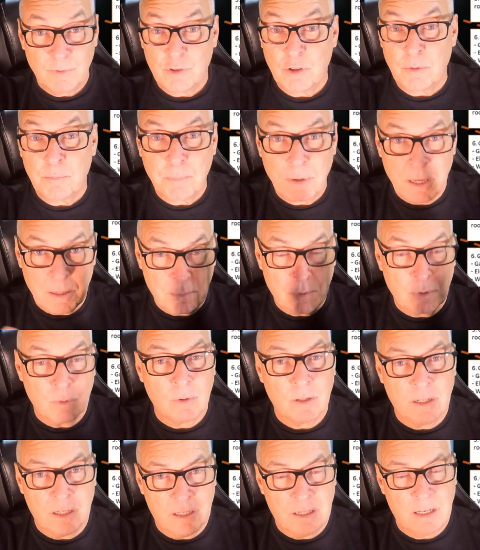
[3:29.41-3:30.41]
the
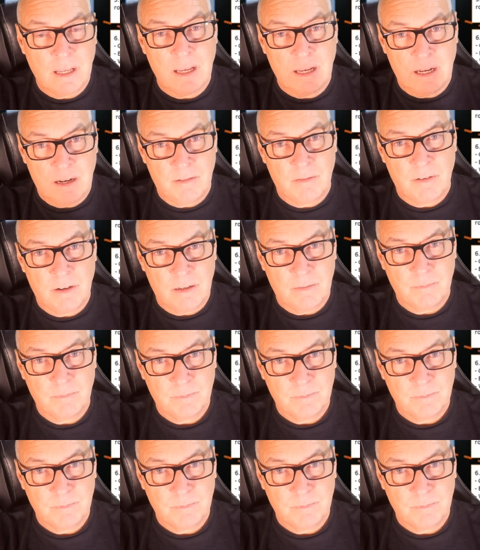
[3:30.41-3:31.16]
people in that area.